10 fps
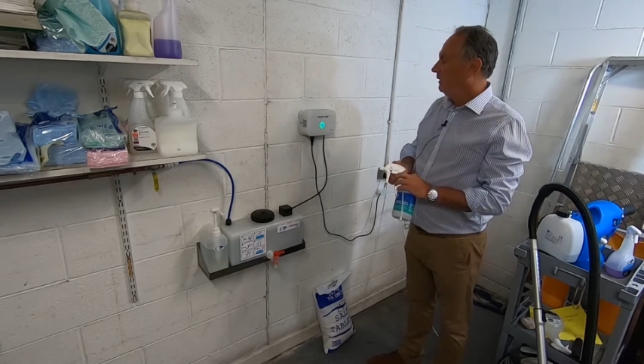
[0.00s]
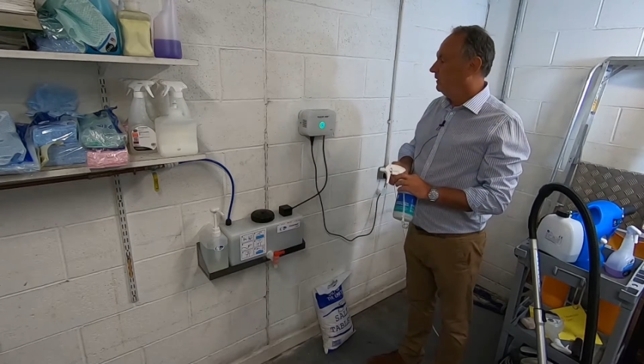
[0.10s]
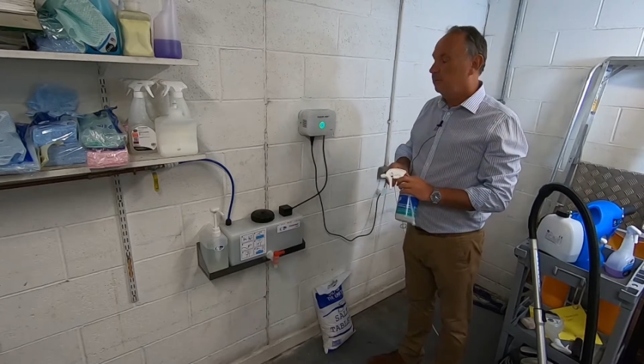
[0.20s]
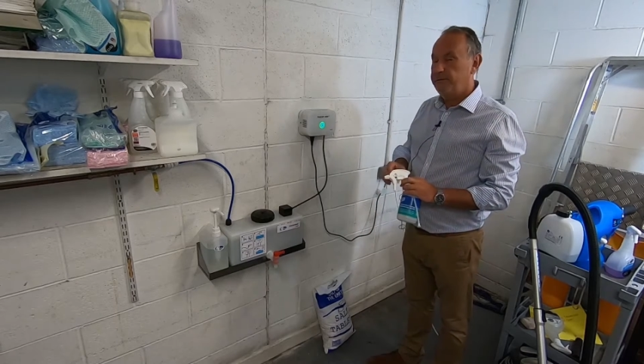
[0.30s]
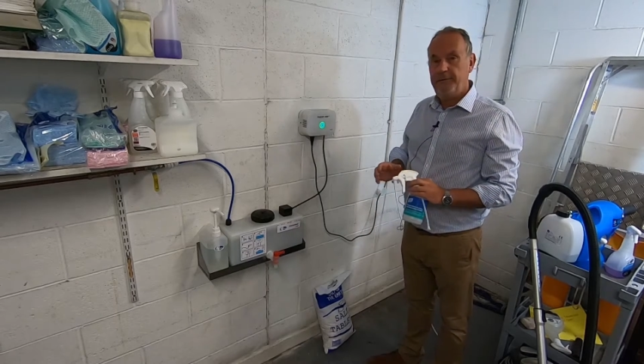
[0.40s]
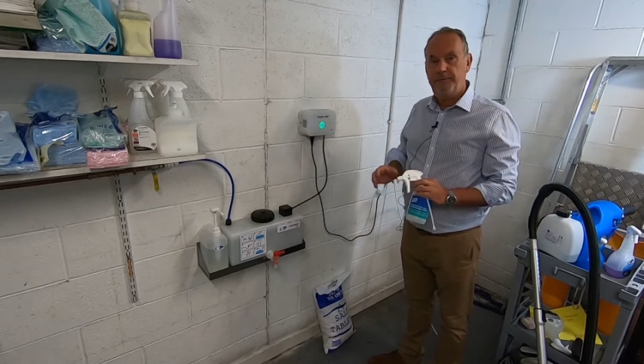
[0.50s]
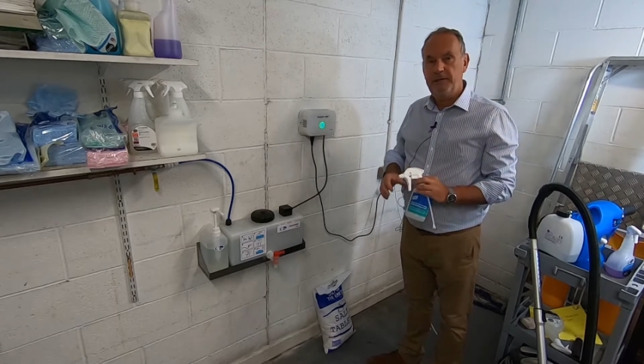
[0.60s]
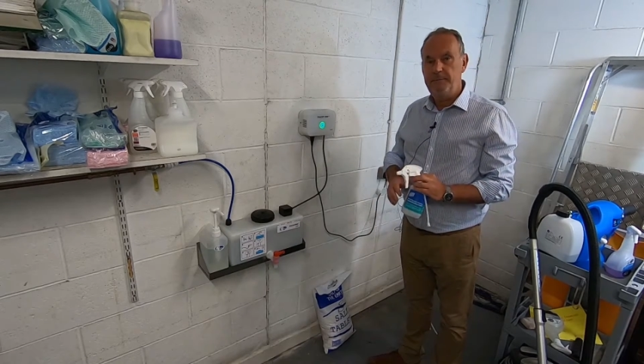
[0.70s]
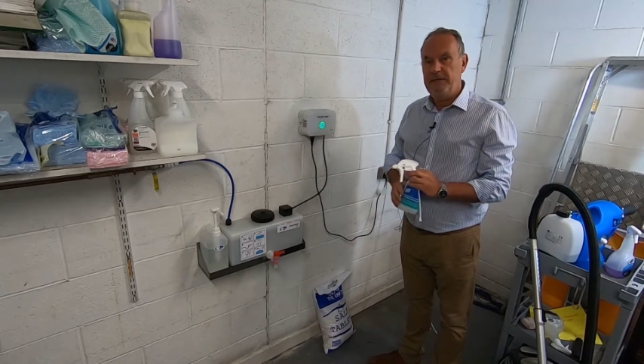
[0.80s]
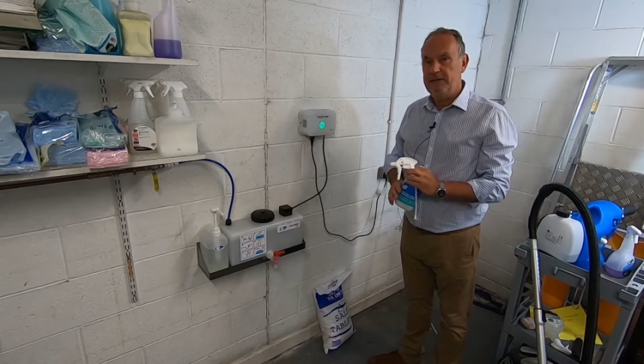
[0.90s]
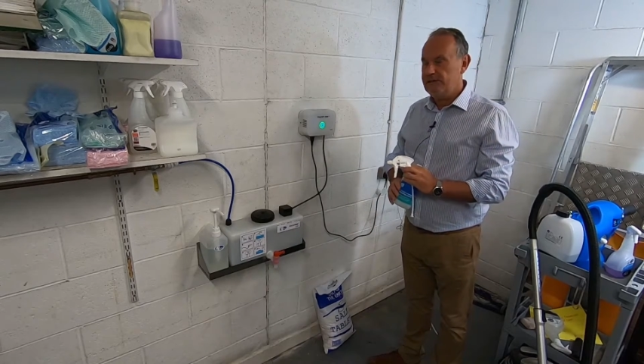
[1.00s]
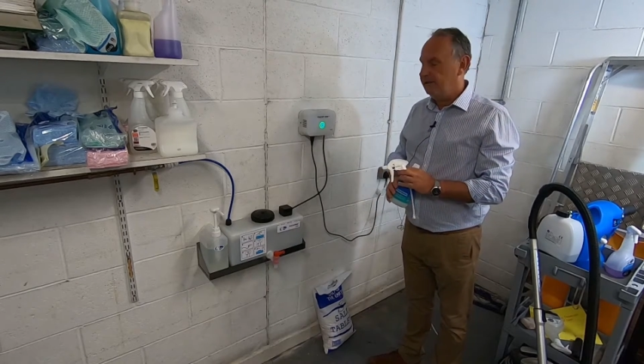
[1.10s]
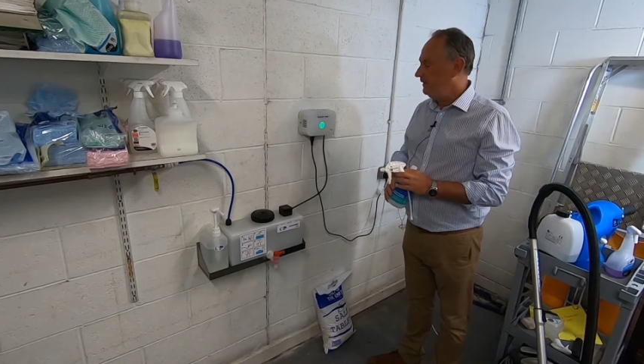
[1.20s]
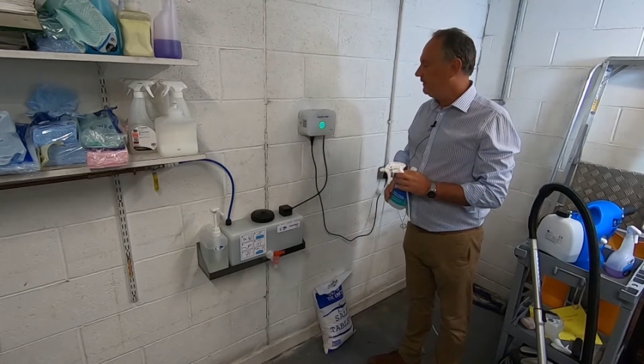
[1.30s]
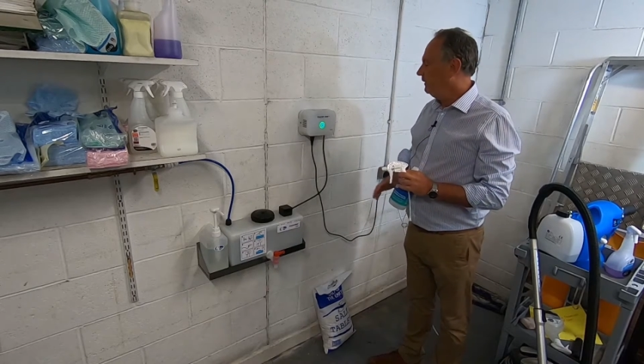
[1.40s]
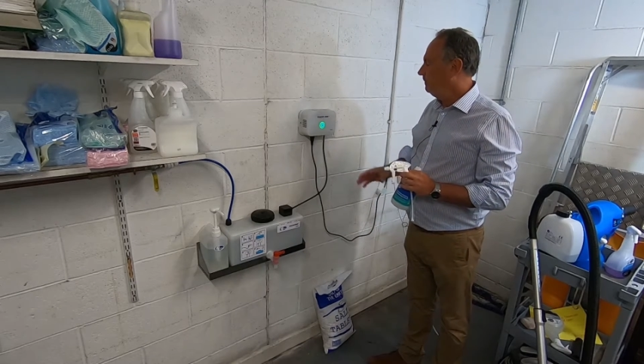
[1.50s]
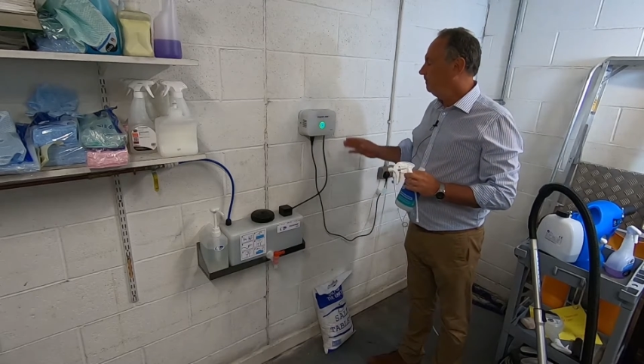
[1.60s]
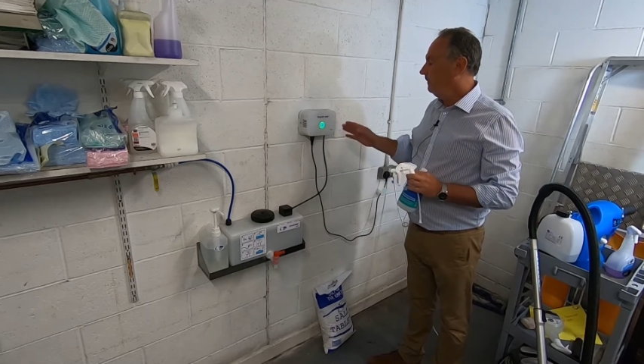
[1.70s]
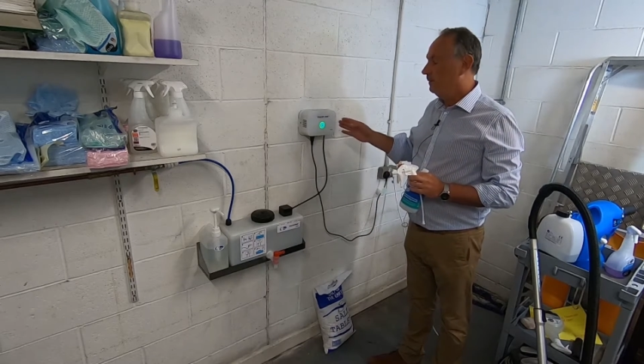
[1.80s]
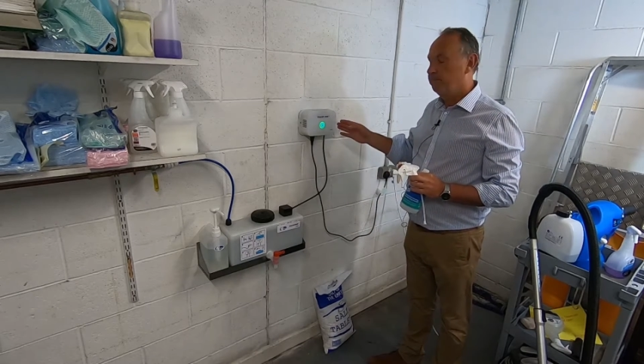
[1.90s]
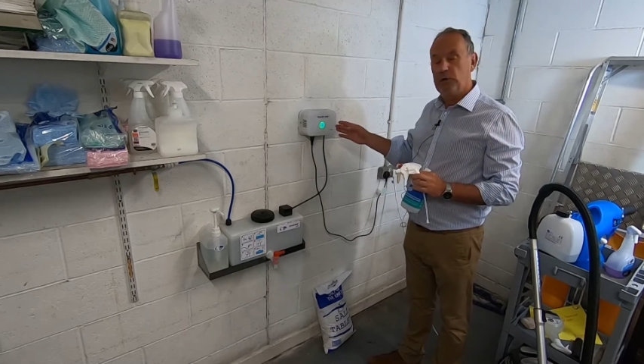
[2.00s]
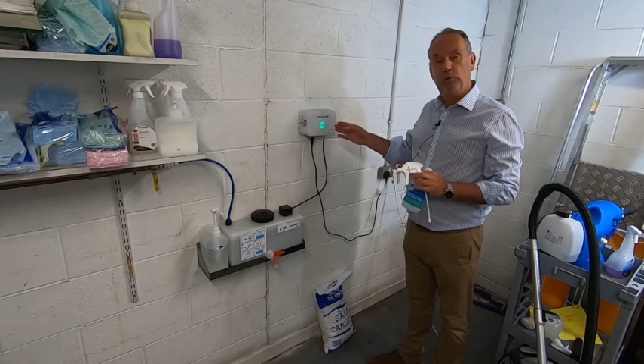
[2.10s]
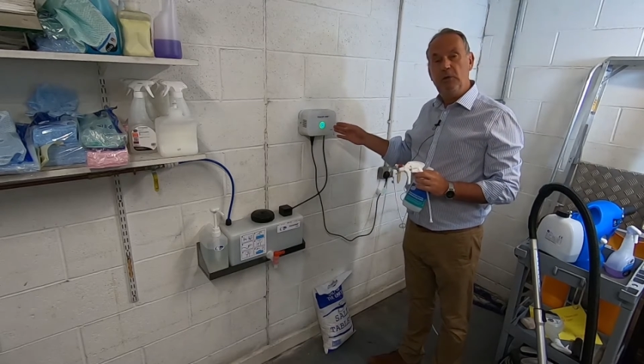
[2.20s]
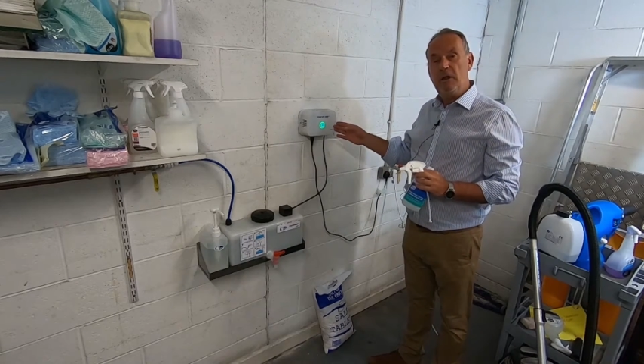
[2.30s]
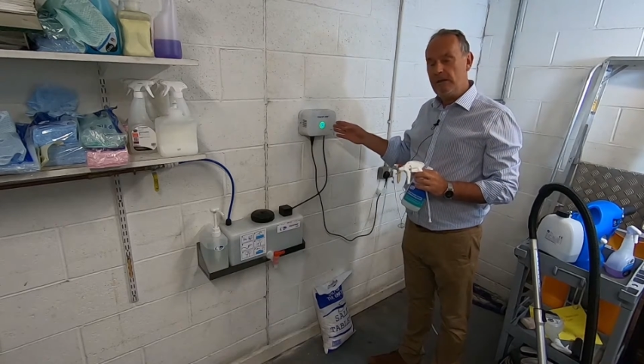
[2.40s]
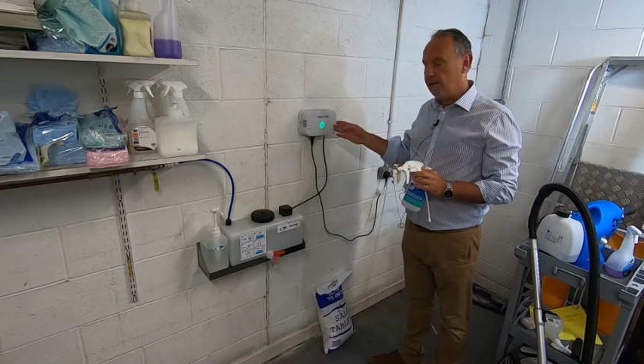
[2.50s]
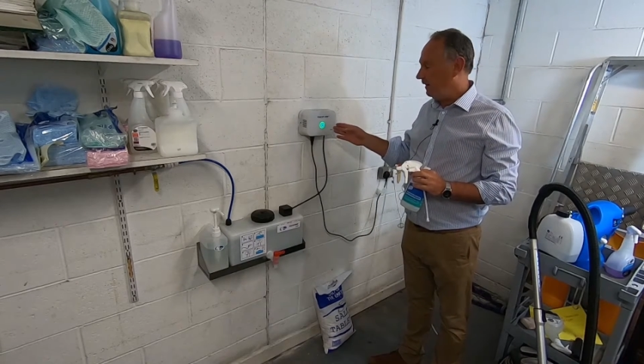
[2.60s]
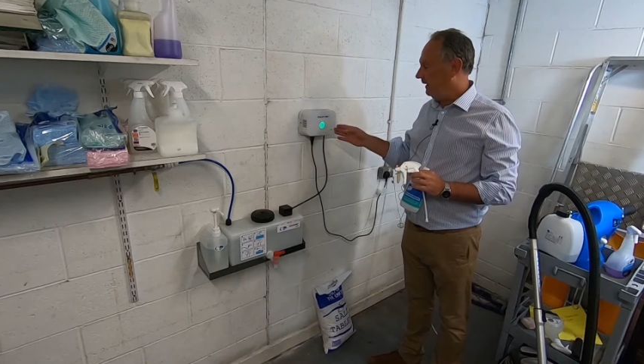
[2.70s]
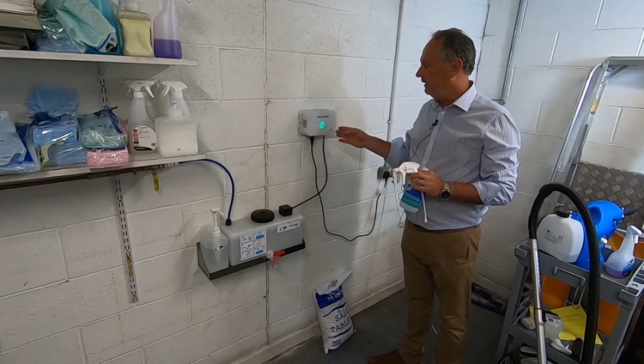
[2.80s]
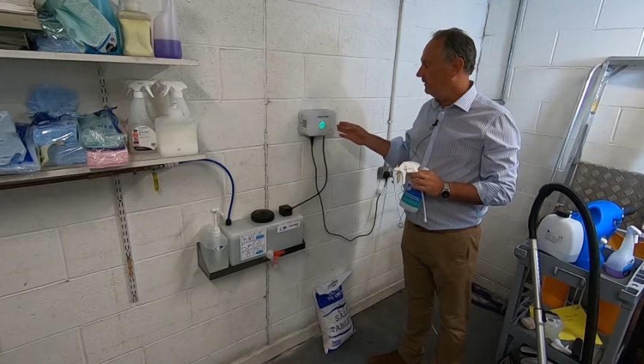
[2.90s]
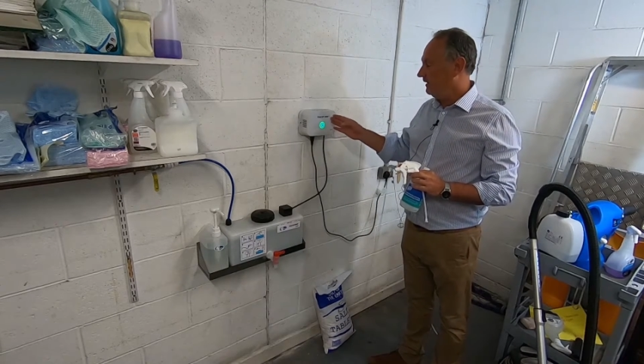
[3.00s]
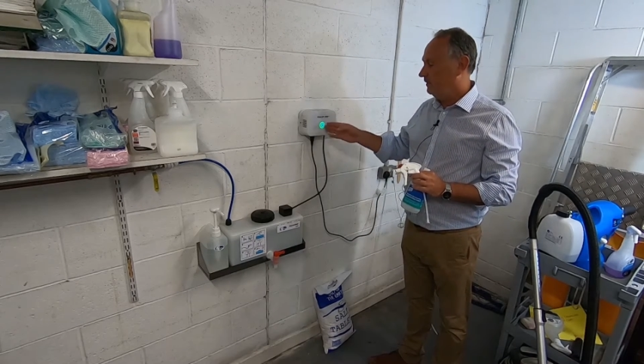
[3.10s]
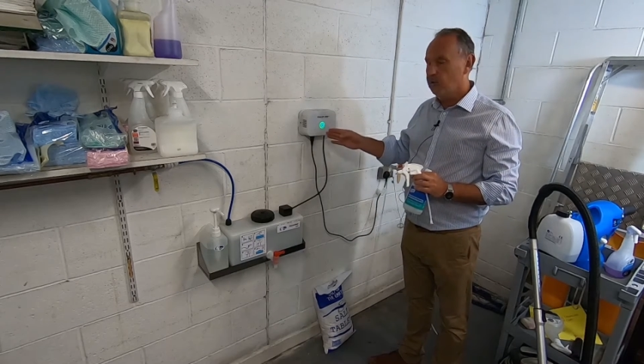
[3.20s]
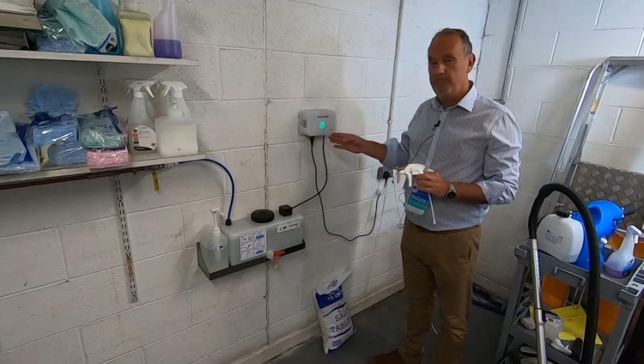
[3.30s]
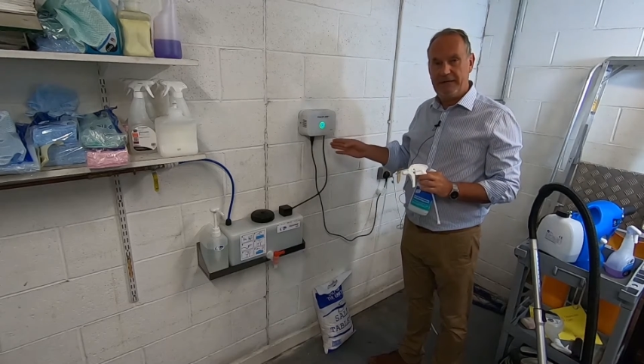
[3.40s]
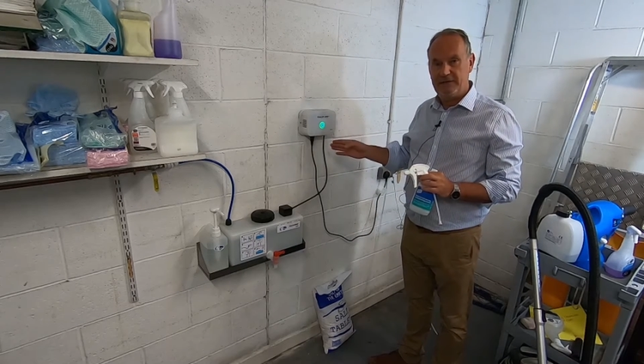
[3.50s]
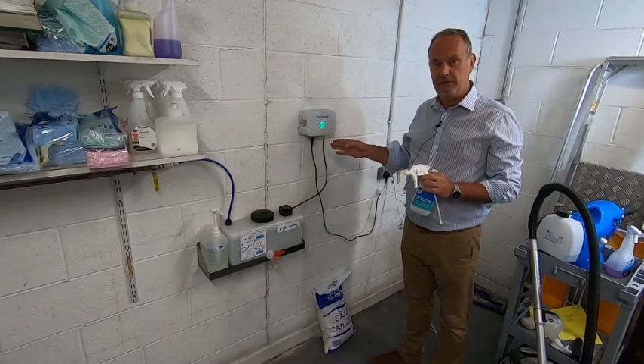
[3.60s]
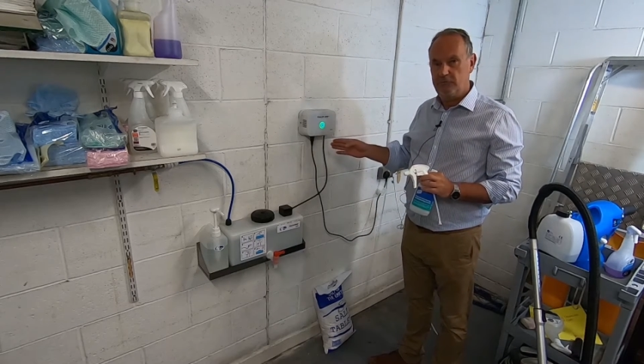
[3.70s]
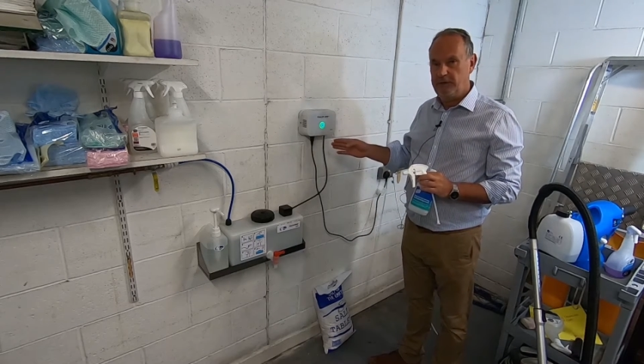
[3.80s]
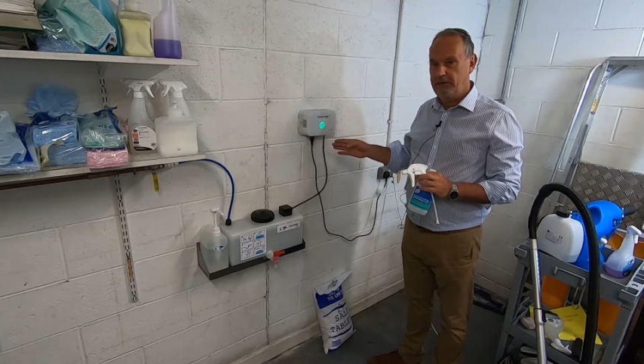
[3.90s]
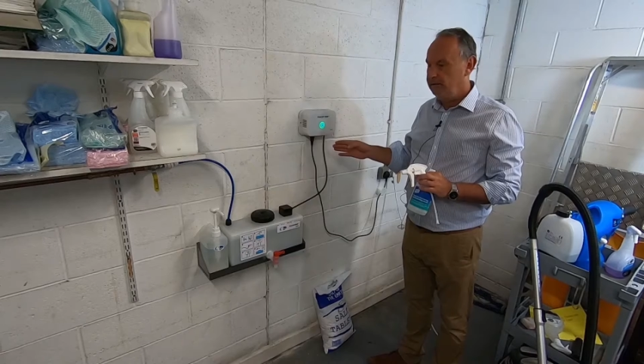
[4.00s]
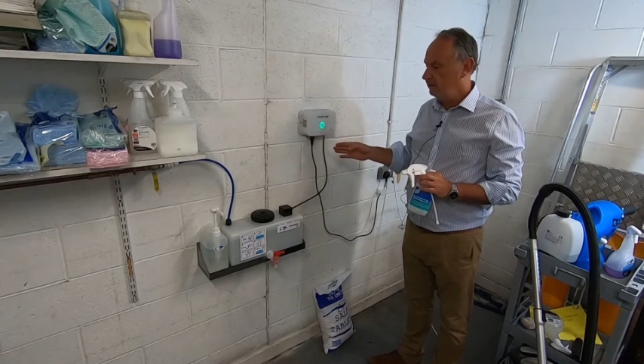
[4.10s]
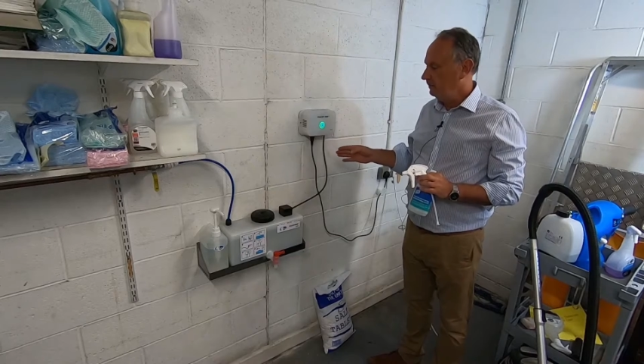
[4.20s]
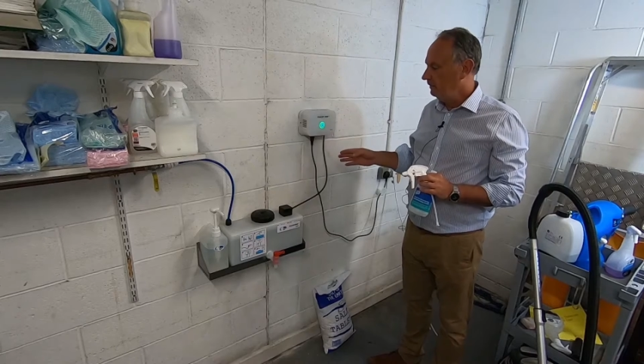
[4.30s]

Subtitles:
So we're 15 minutes later. The blue light has now gone back to green.